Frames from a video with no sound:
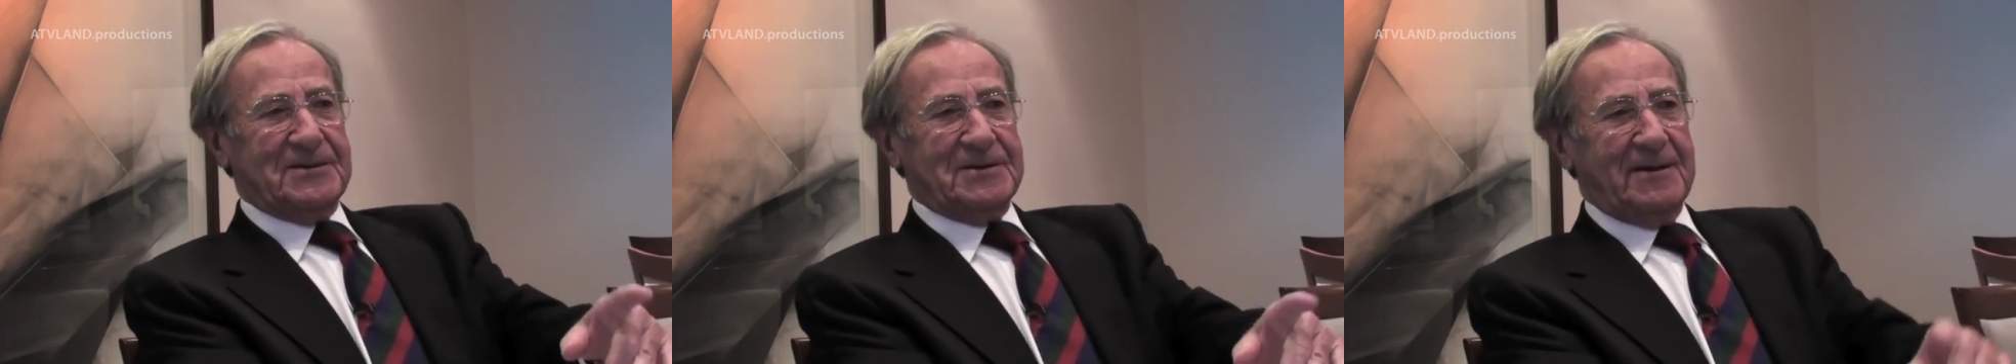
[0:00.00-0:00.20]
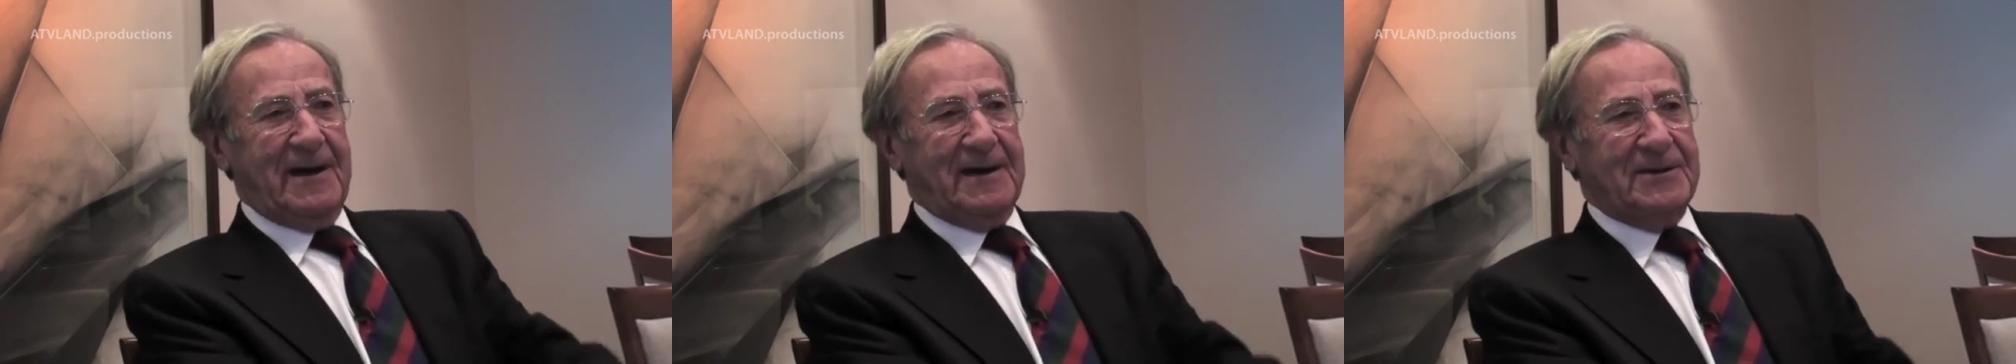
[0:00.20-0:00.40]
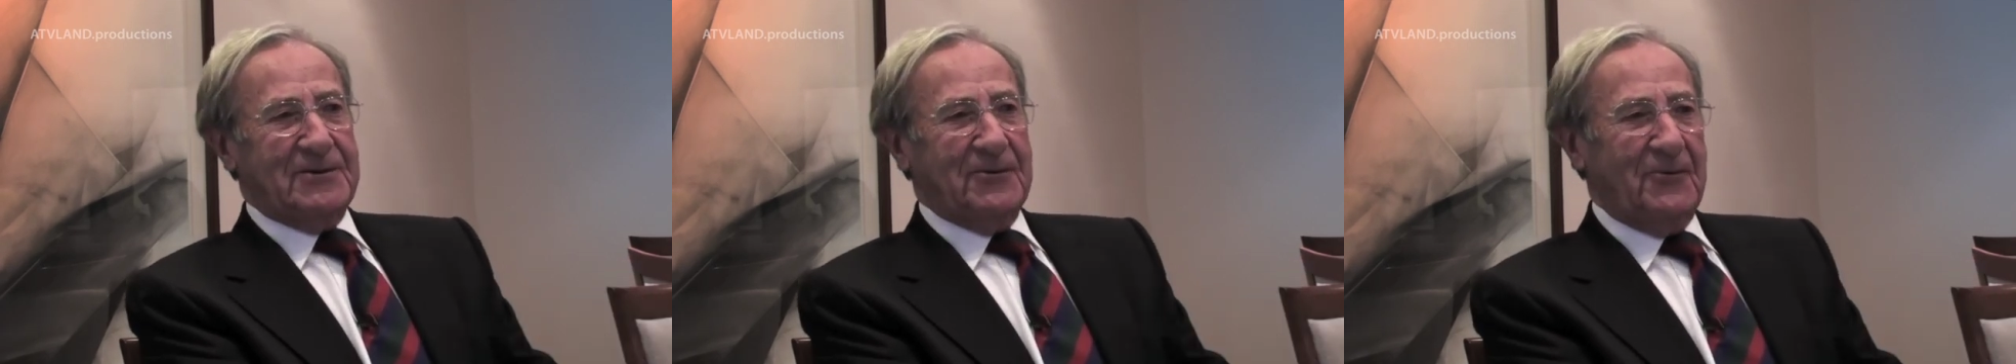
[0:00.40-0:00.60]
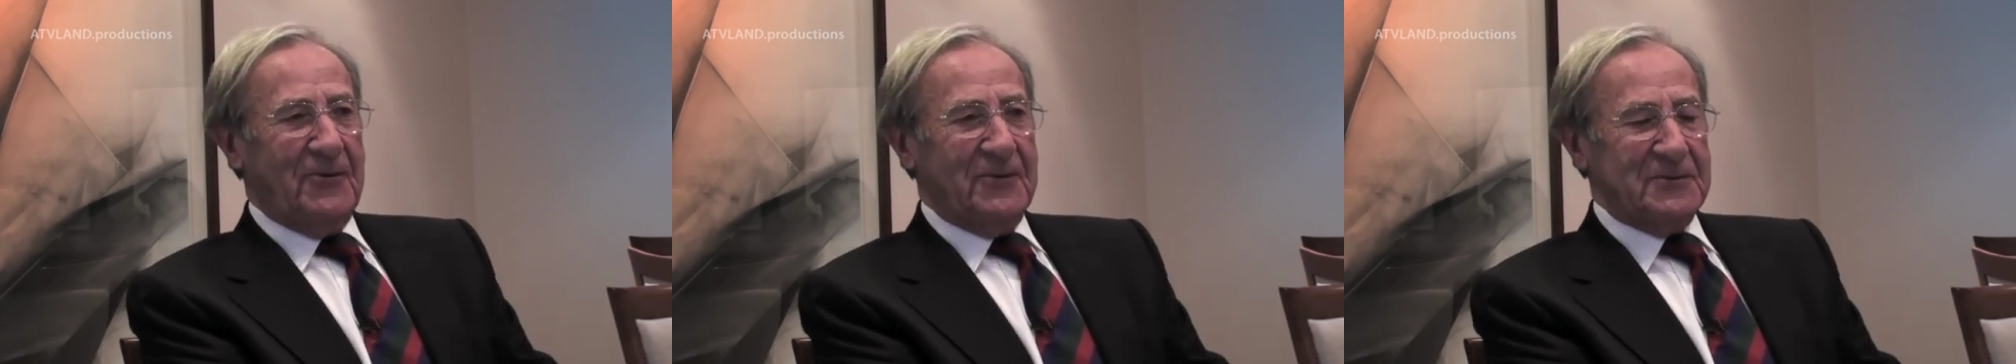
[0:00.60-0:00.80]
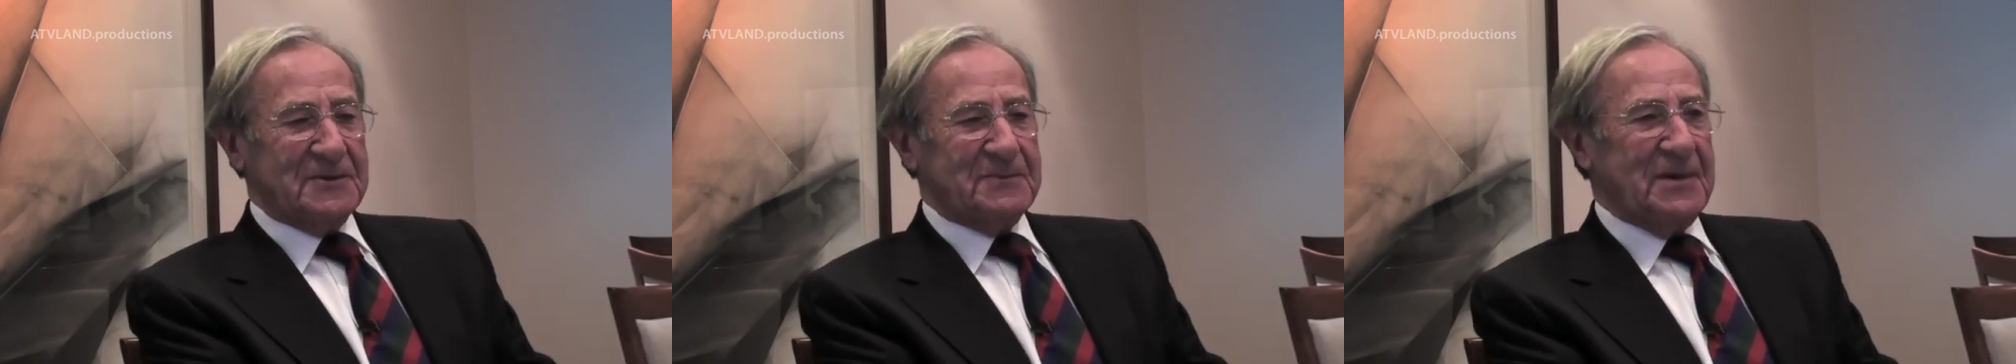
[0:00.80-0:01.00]
which I
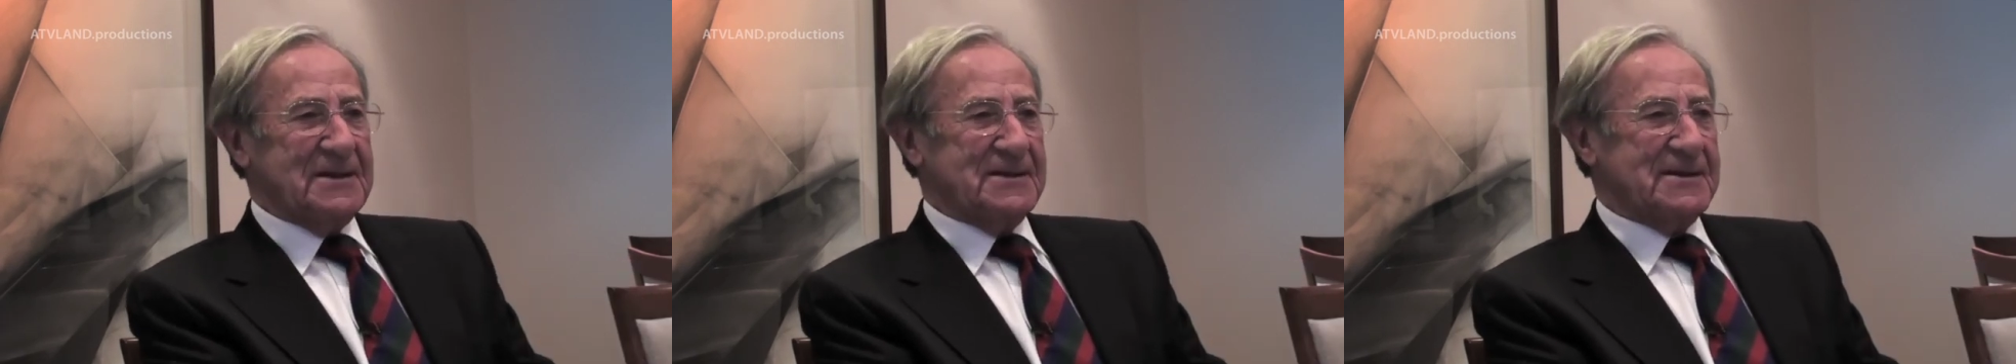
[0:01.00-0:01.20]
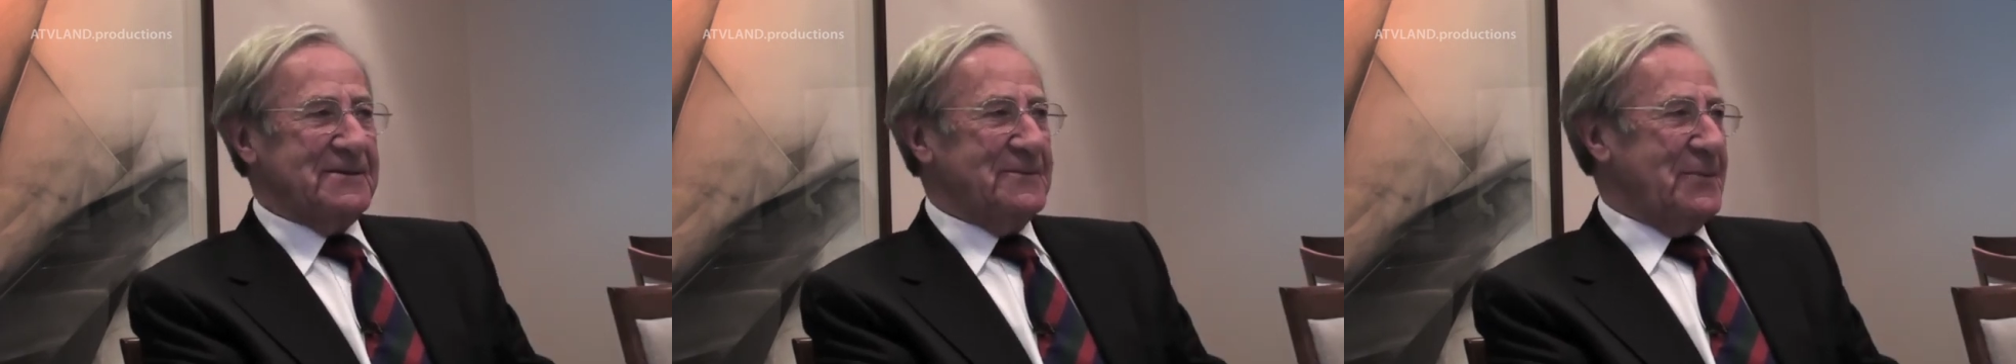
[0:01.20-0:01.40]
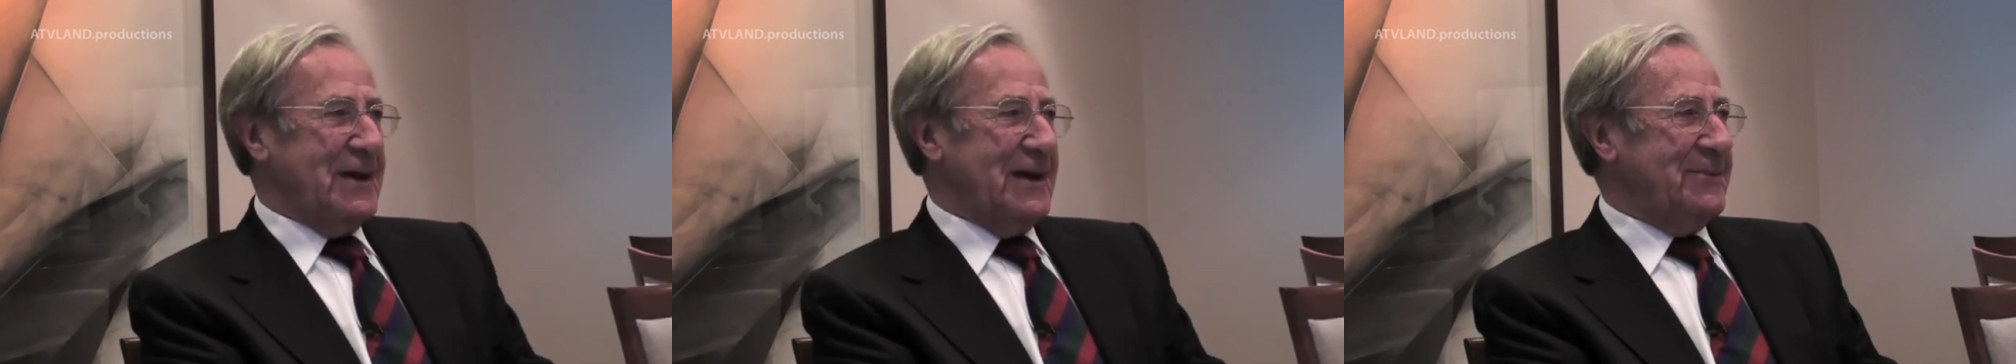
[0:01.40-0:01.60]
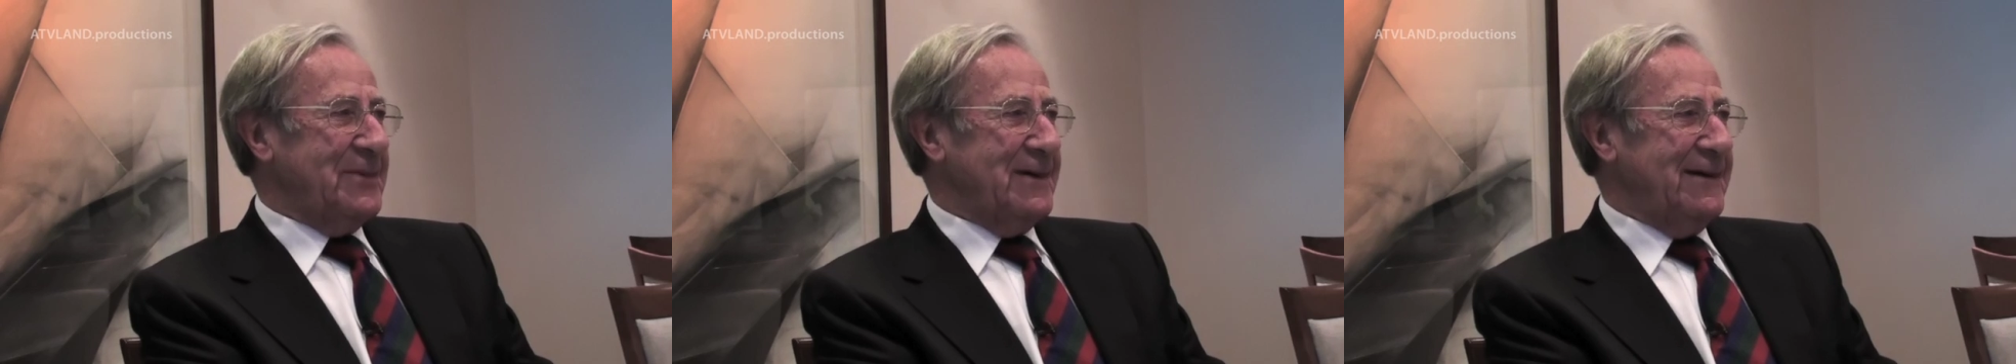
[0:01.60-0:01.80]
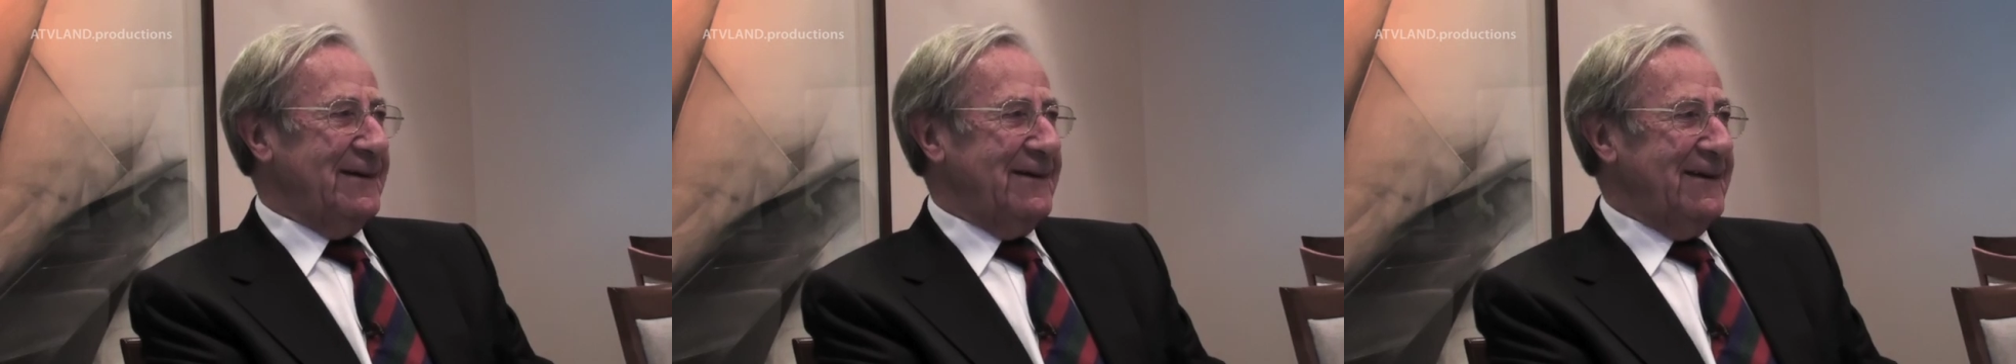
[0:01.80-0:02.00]
adored, was pencil and
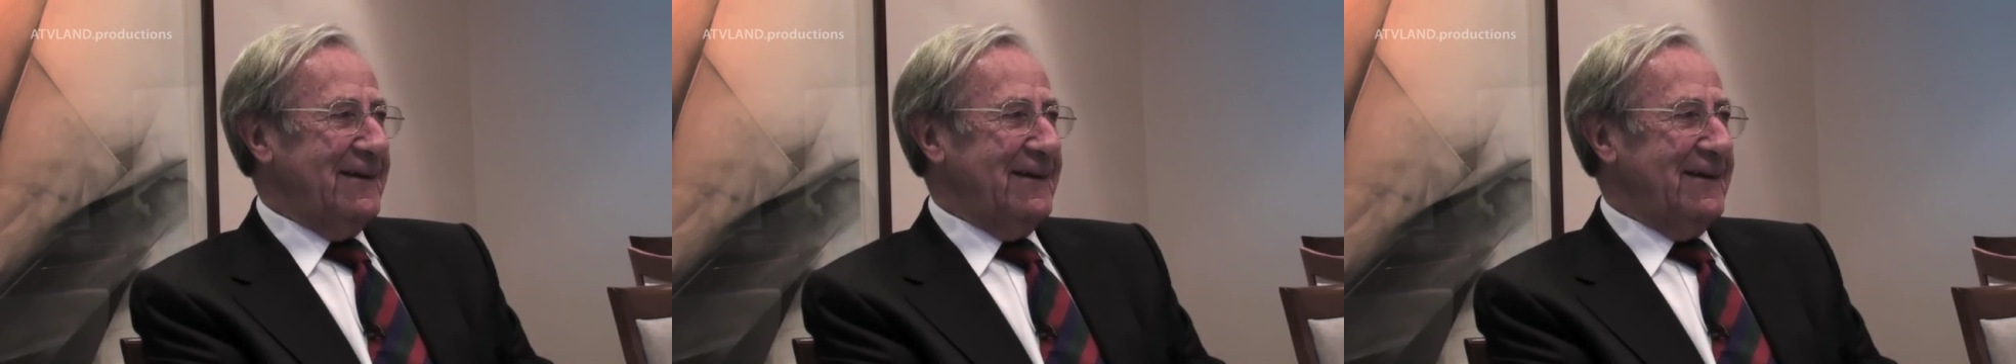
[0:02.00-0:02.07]
paper.